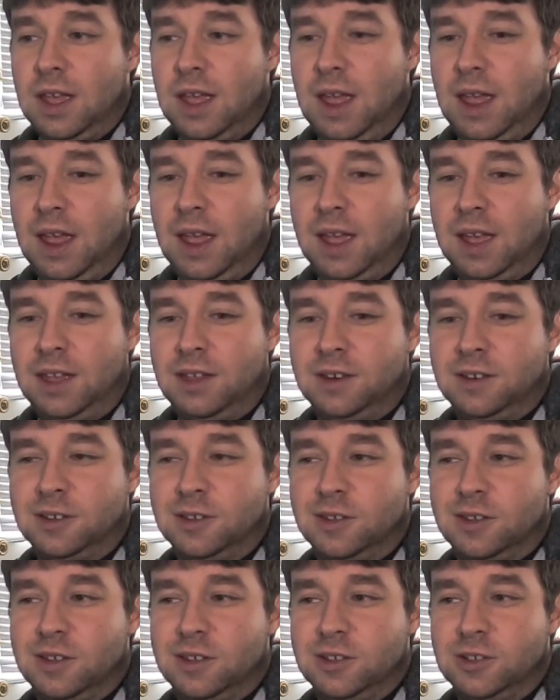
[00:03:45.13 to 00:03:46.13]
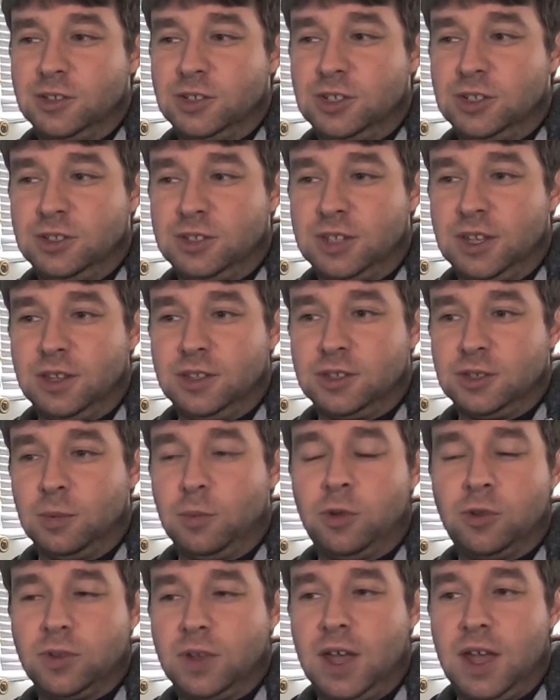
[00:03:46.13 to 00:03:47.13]
and she said some
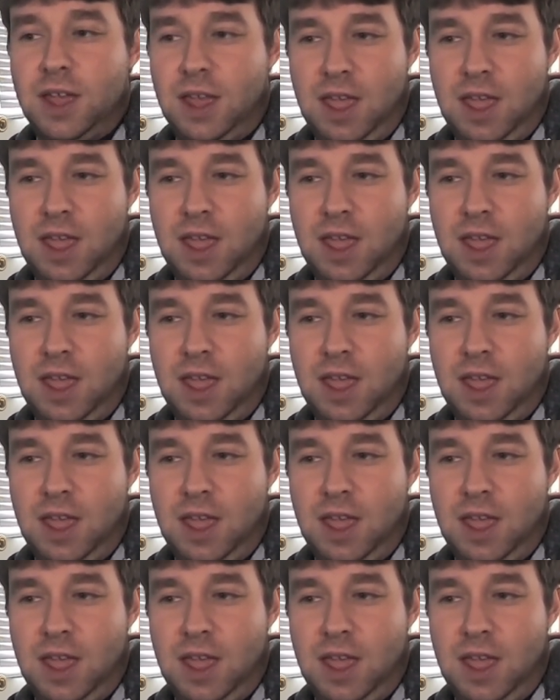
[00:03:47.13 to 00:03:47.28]
old guy